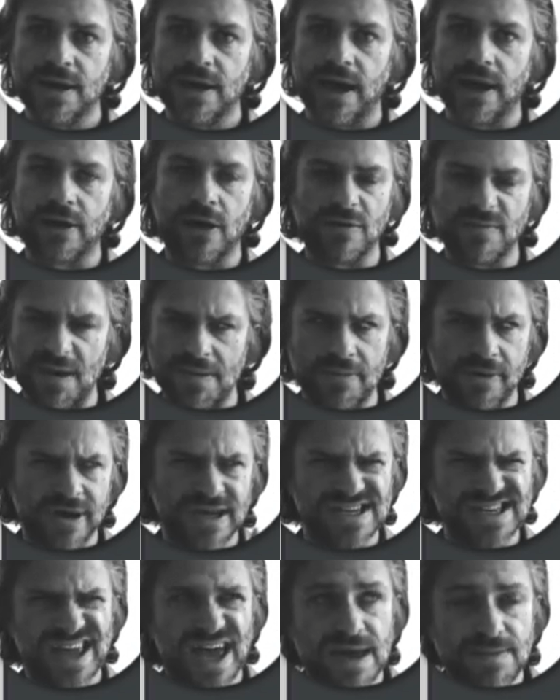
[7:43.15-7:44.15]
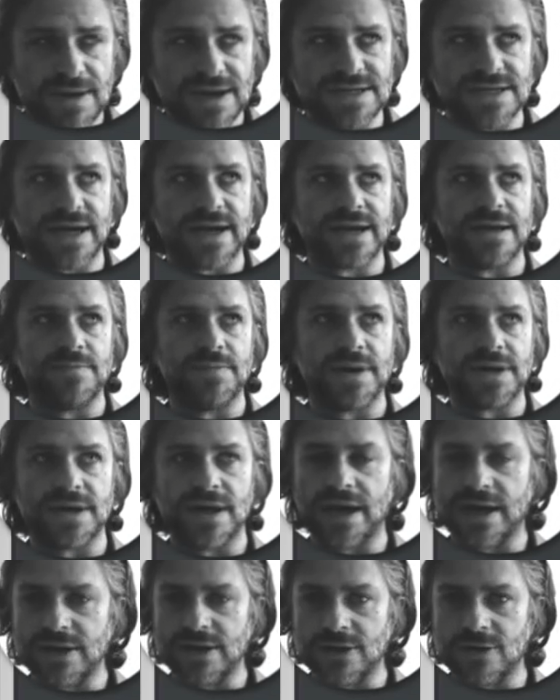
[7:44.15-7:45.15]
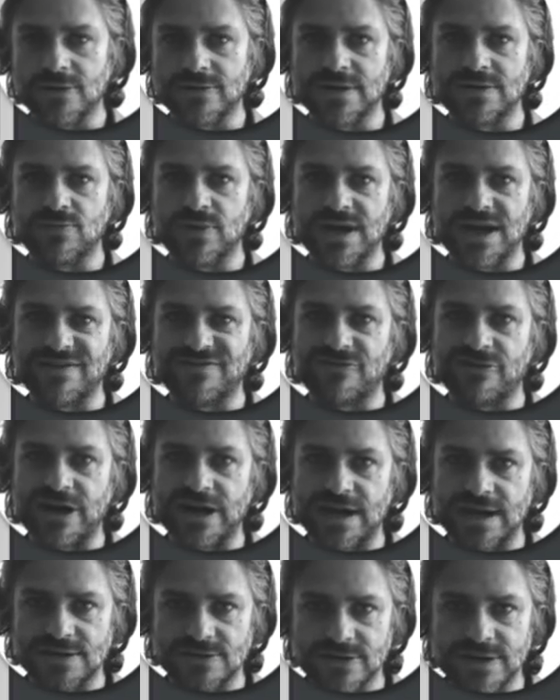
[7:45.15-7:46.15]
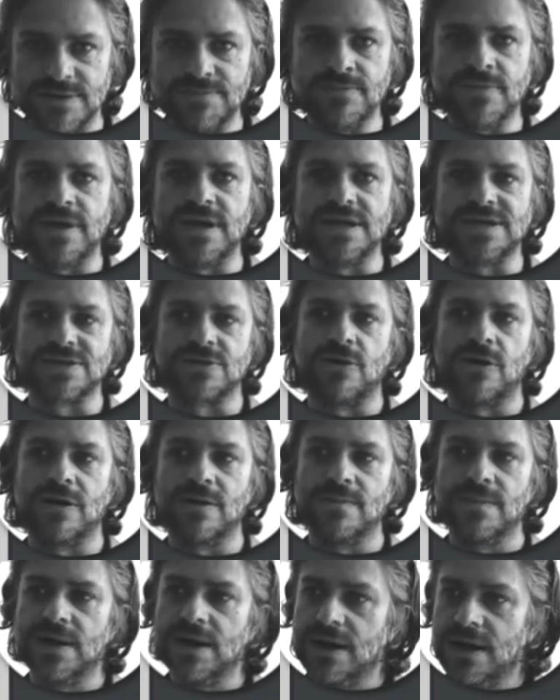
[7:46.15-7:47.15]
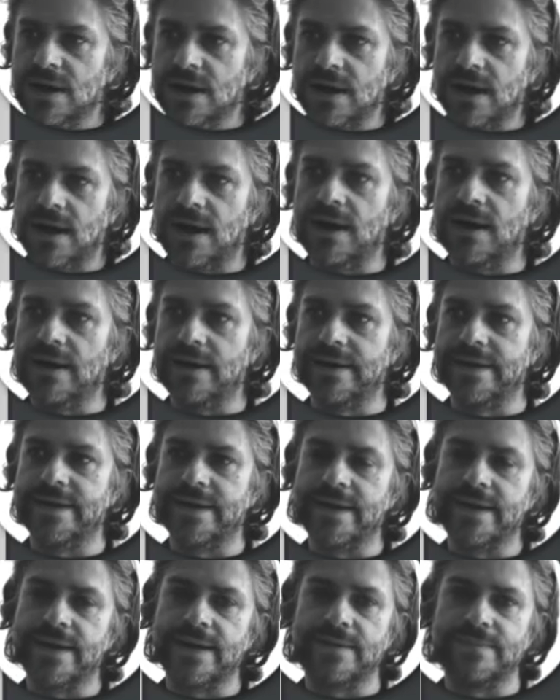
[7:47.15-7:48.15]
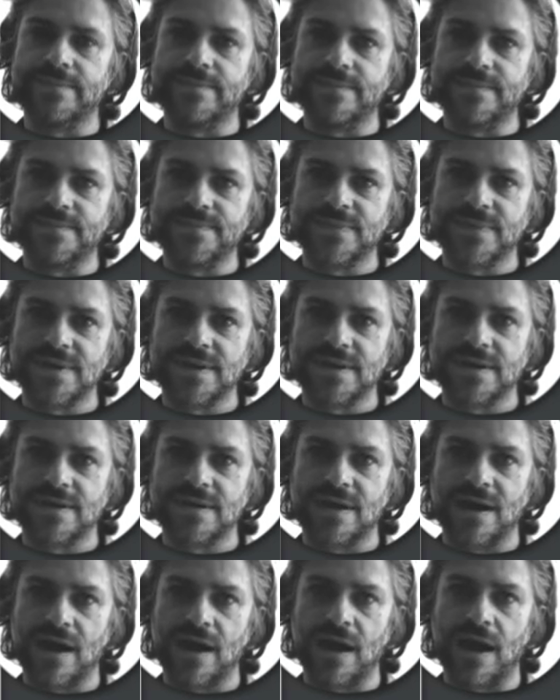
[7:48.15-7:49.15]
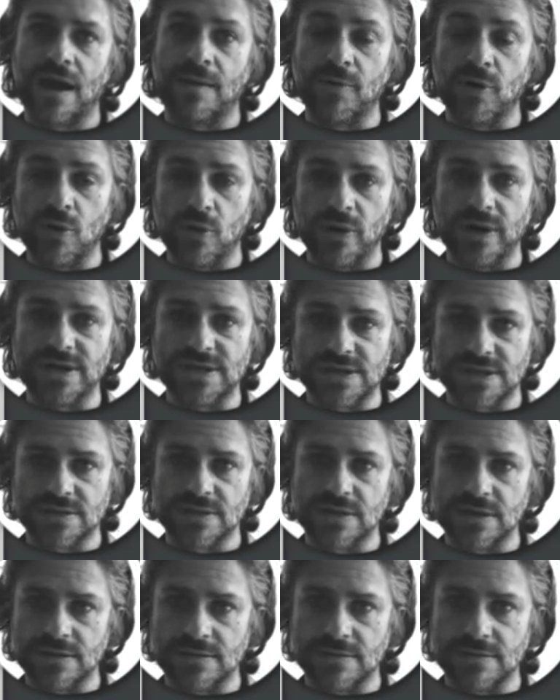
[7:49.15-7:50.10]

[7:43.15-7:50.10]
I can't remember his name exactly, but I know that whenever I get to his column, I'm always